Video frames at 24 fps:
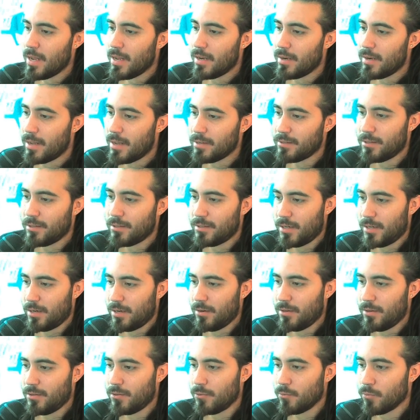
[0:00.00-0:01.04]

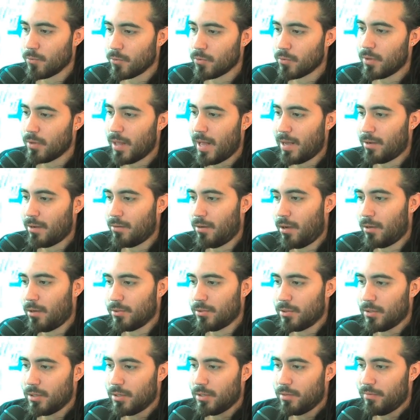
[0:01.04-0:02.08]
necessary to rule out
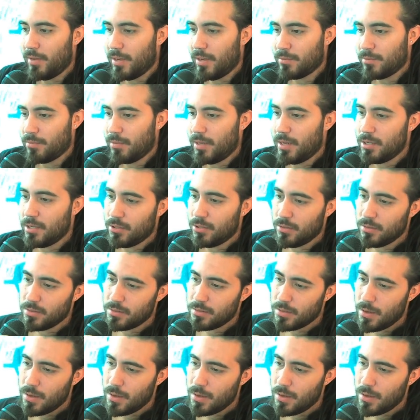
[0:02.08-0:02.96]
alternative explanations.